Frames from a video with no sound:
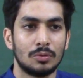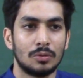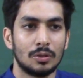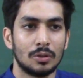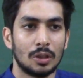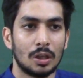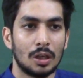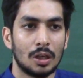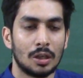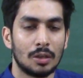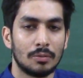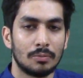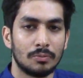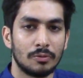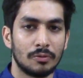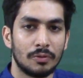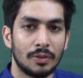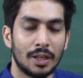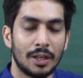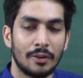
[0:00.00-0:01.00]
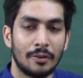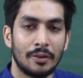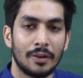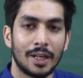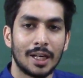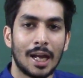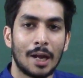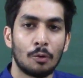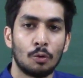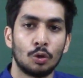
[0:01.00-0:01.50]

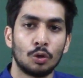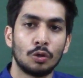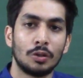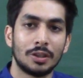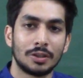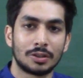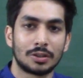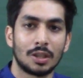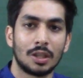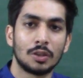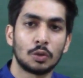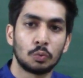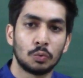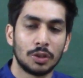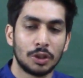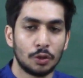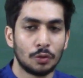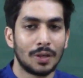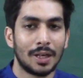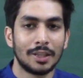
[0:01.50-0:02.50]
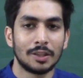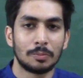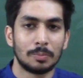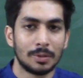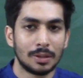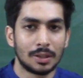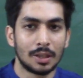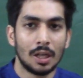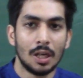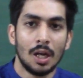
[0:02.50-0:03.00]
where I want to discuss with you guys,
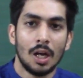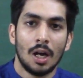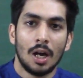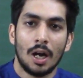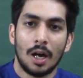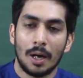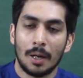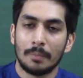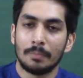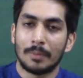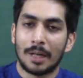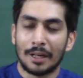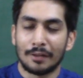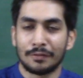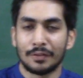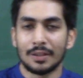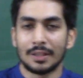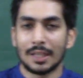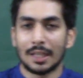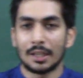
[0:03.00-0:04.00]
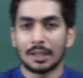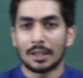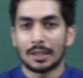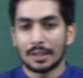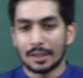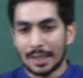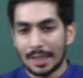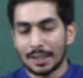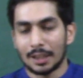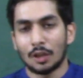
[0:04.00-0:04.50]
but I feel
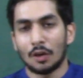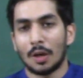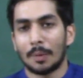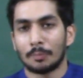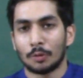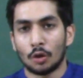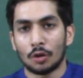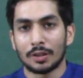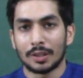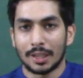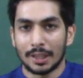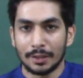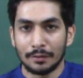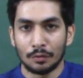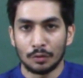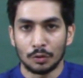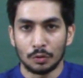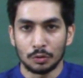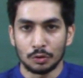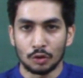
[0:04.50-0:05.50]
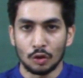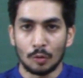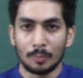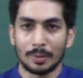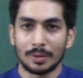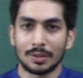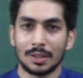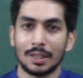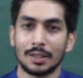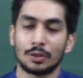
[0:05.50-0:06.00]
that right now I'm not ready for those
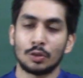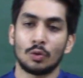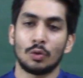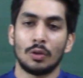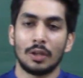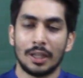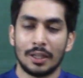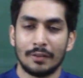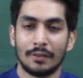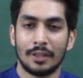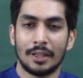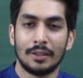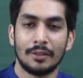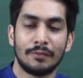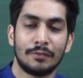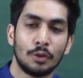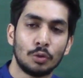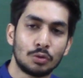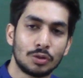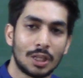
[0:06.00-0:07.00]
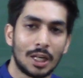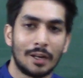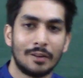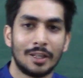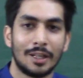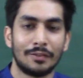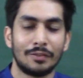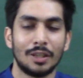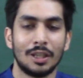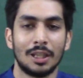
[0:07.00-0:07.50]
topics, right? So in future I'll
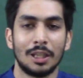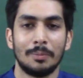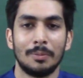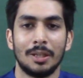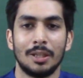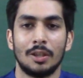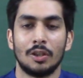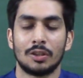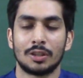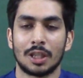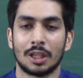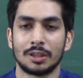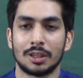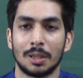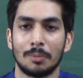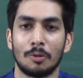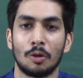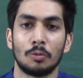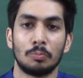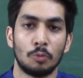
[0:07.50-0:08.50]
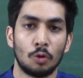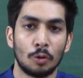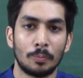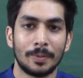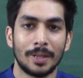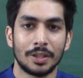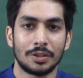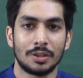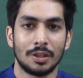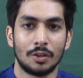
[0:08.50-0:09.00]
definitely be discussing about more
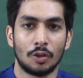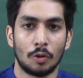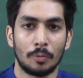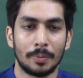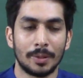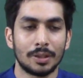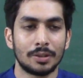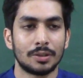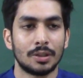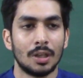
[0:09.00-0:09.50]
PhD topics,